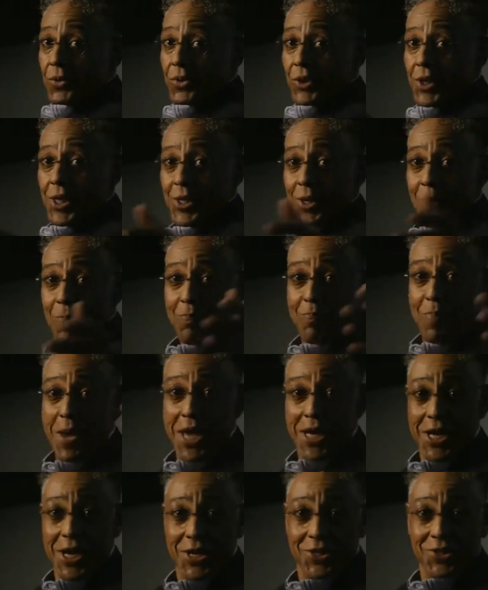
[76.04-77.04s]
see the
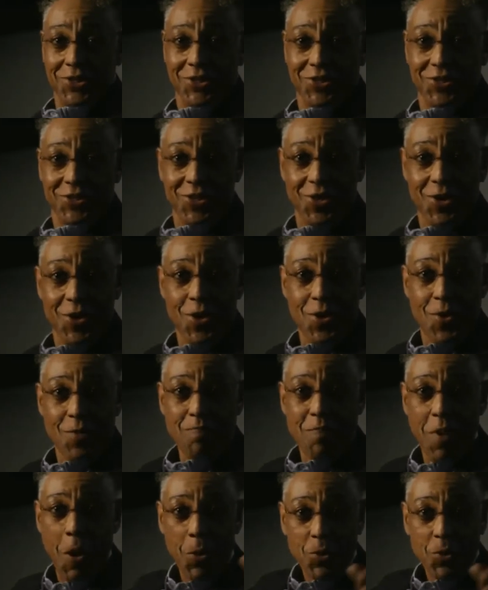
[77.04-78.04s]
biggest,
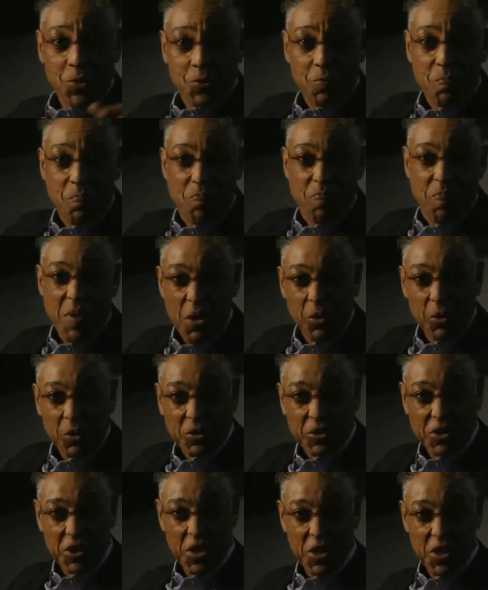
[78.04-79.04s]
most
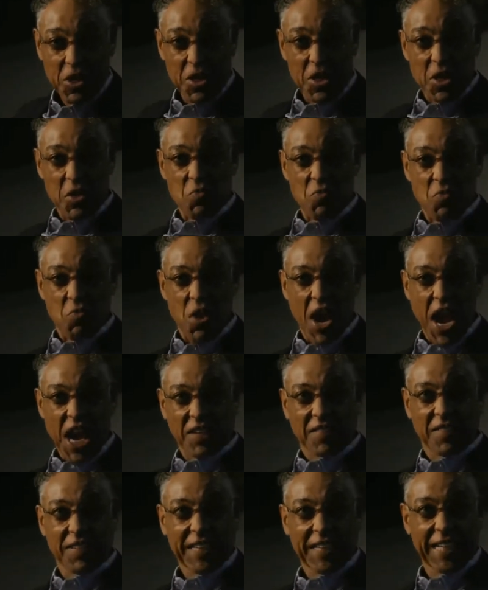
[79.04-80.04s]
built,
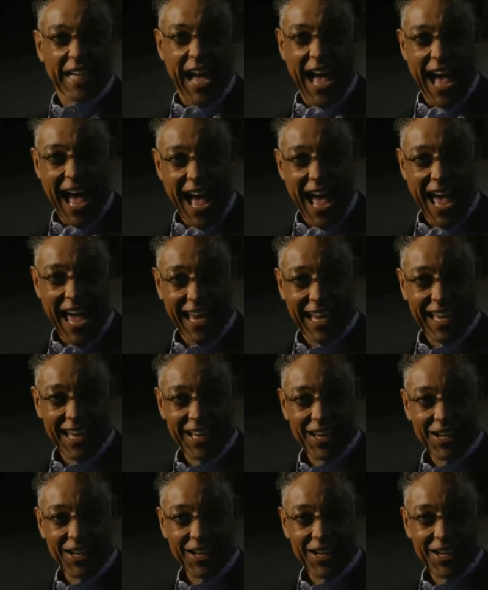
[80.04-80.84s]
erect guy.